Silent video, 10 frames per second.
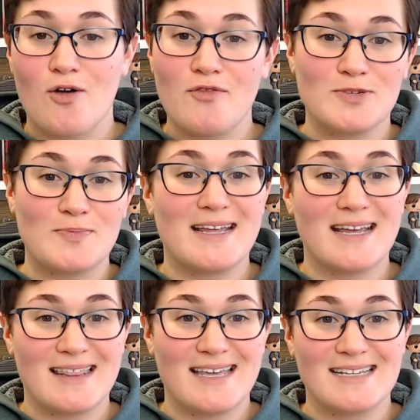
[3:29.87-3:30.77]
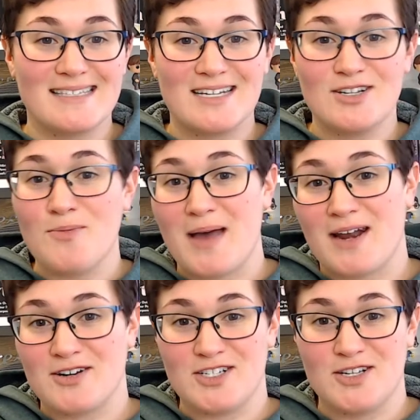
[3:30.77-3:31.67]
overspending on things that don't
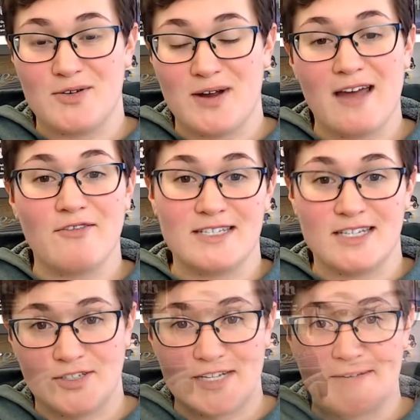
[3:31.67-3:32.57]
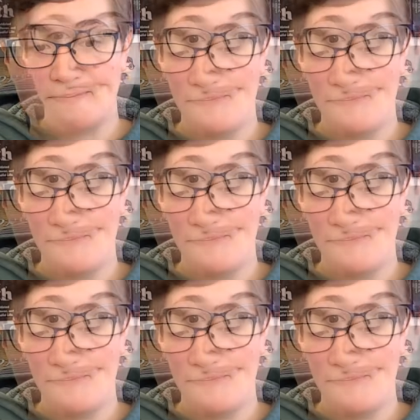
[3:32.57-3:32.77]
matter to you every single day.